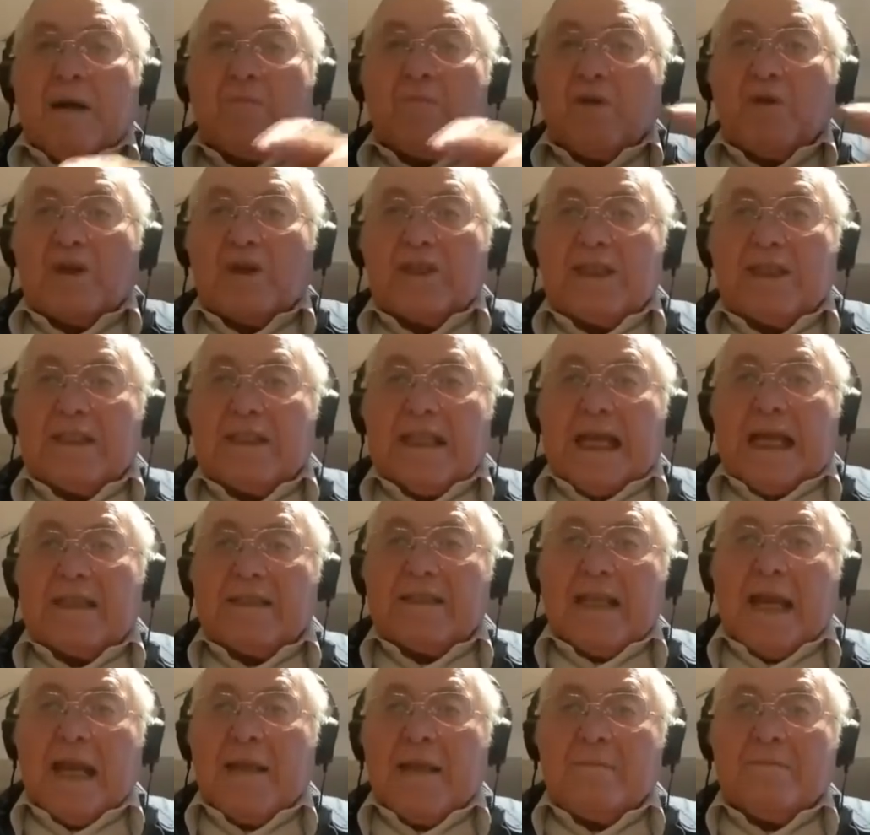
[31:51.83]
was in that
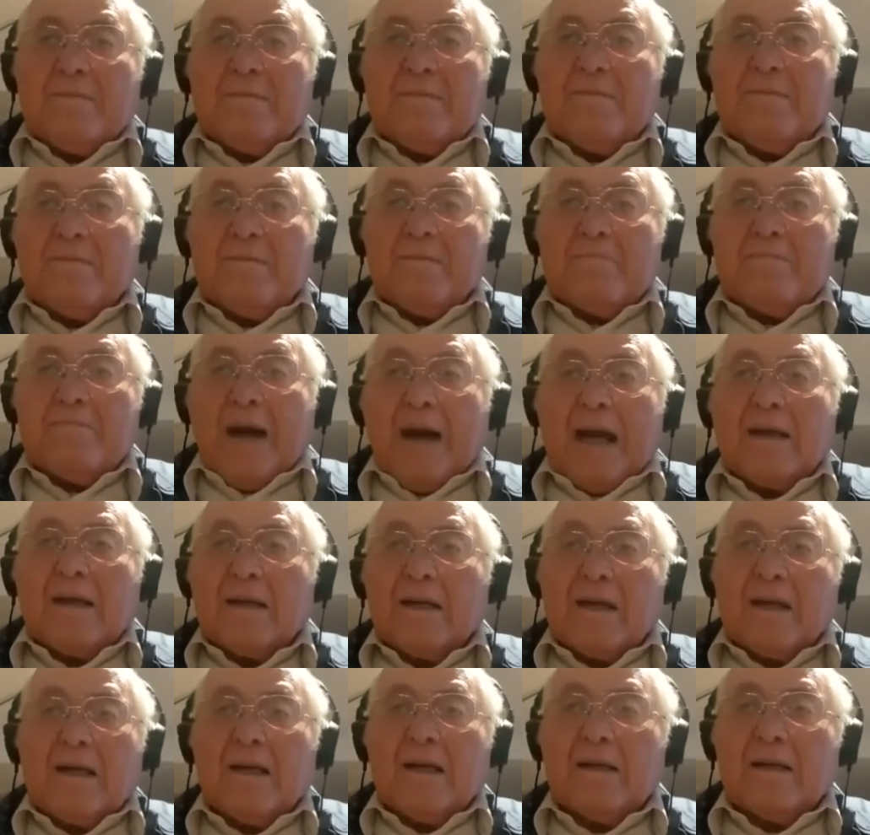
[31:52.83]
same
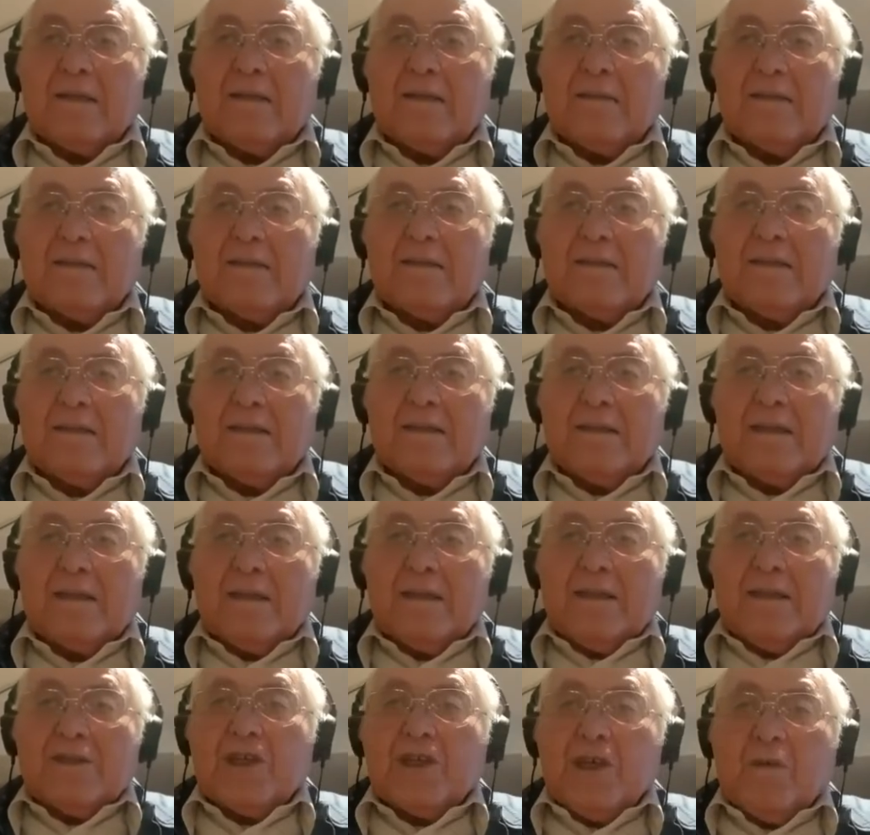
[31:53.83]
bunker.
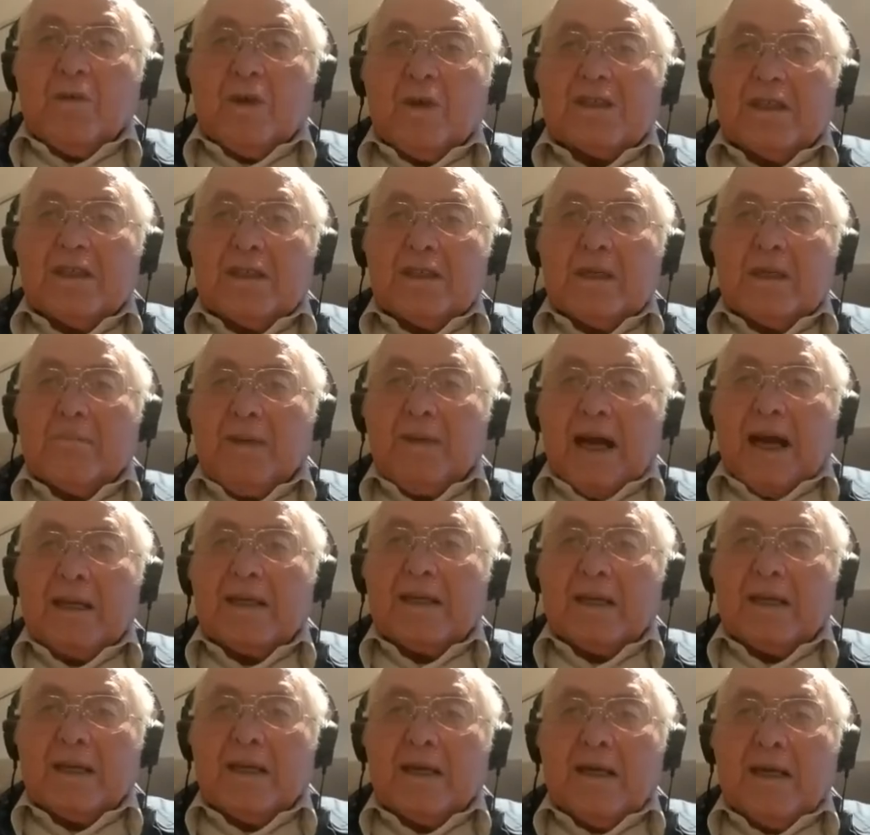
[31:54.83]
She was in the
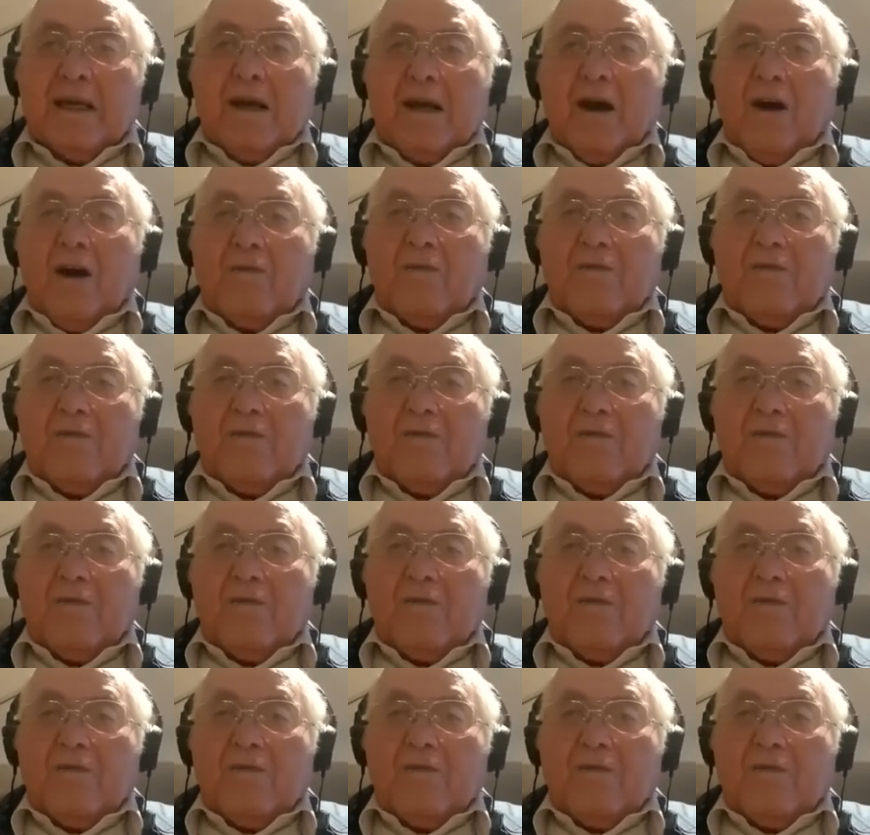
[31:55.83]
bunker of...